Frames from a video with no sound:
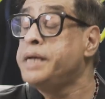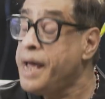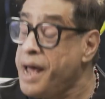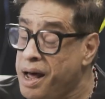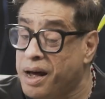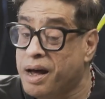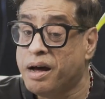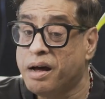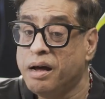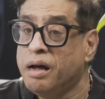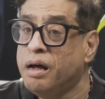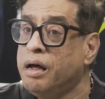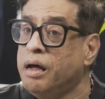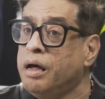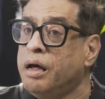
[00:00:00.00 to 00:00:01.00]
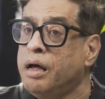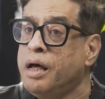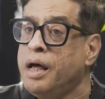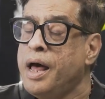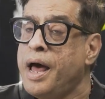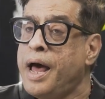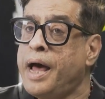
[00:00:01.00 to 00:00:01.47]
Yeah.
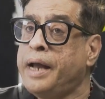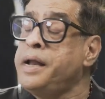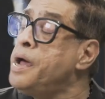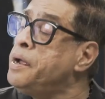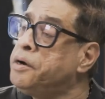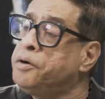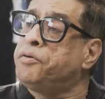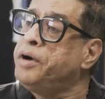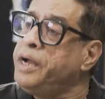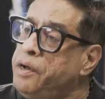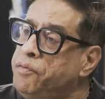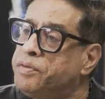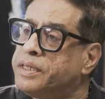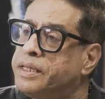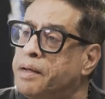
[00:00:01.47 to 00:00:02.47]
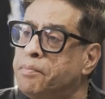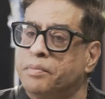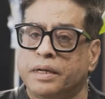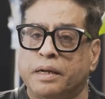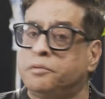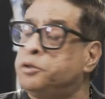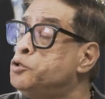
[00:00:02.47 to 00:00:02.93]
And I agreed with
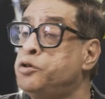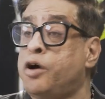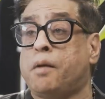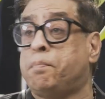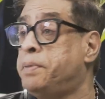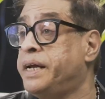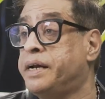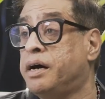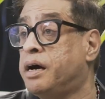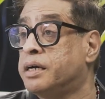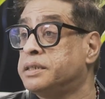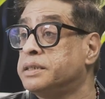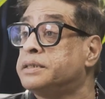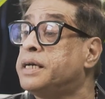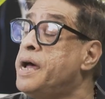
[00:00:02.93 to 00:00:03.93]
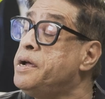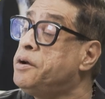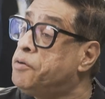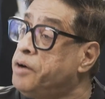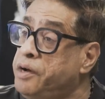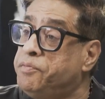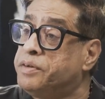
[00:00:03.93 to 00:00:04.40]
them. Do not be an artist. I
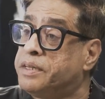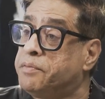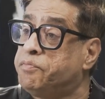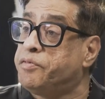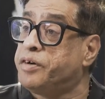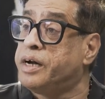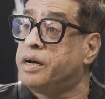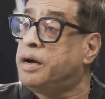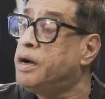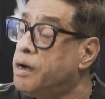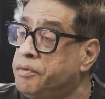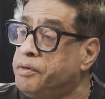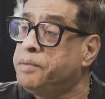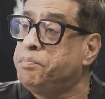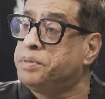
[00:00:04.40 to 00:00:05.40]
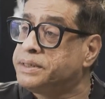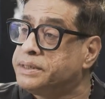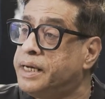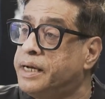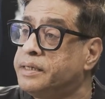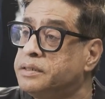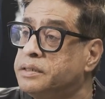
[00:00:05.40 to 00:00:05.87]
agreed with them, Freya,
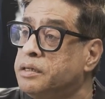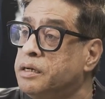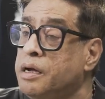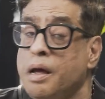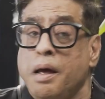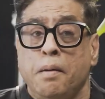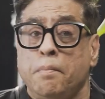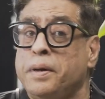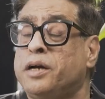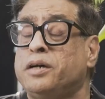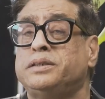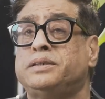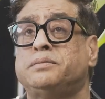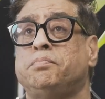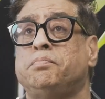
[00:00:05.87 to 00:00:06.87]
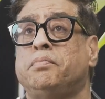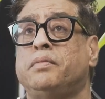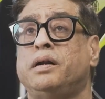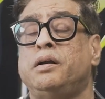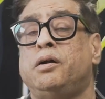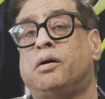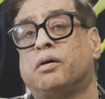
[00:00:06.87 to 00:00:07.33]
100%. Because,
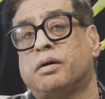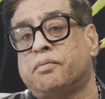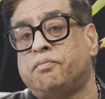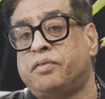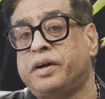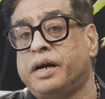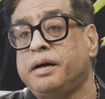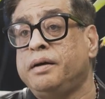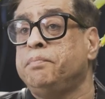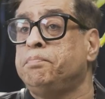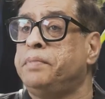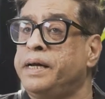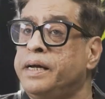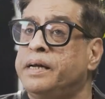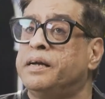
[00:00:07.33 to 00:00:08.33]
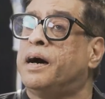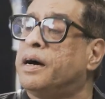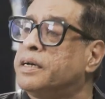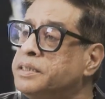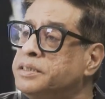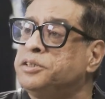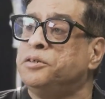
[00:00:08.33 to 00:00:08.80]
look, Freya, being an
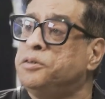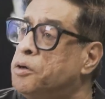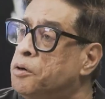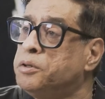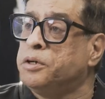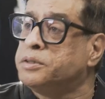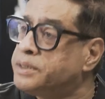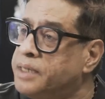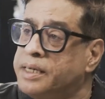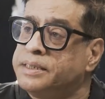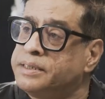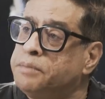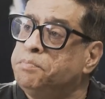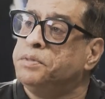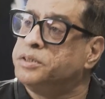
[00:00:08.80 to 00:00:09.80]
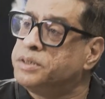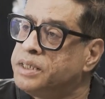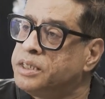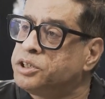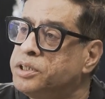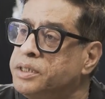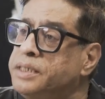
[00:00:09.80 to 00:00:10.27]
artist, you know your son is a
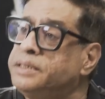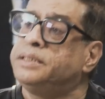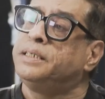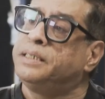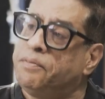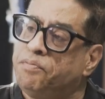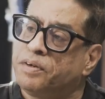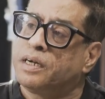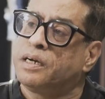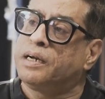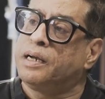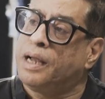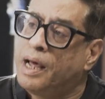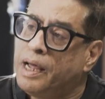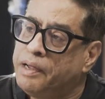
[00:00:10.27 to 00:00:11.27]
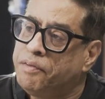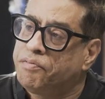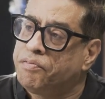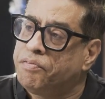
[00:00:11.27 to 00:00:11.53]
musician. It's a difficult life.